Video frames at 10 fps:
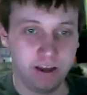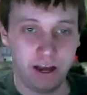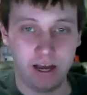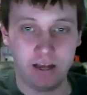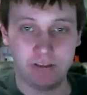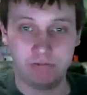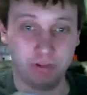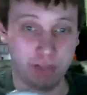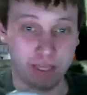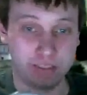
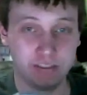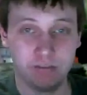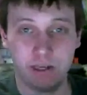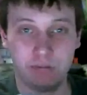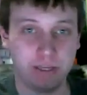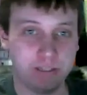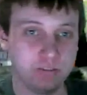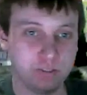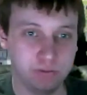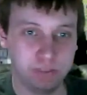Relating to like my
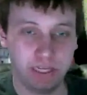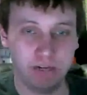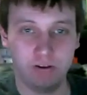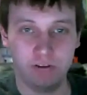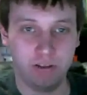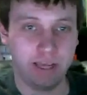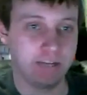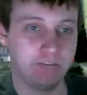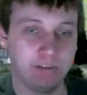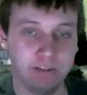YouTube channel, the
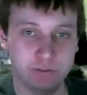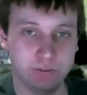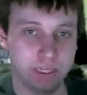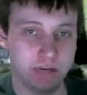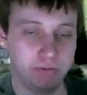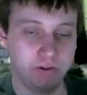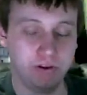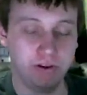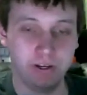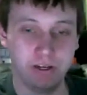lack of videos being
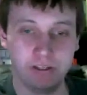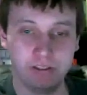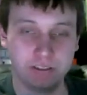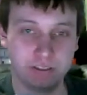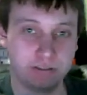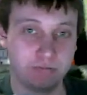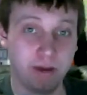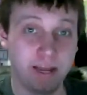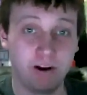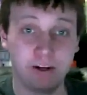uploaded, just
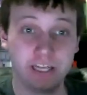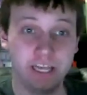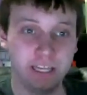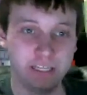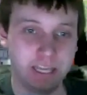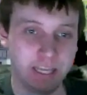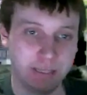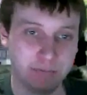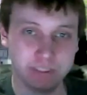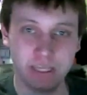my arcade
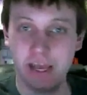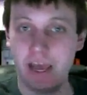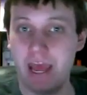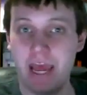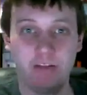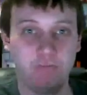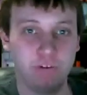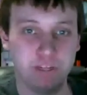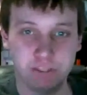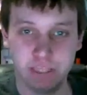games,
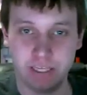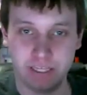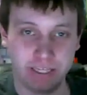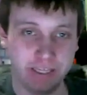everything.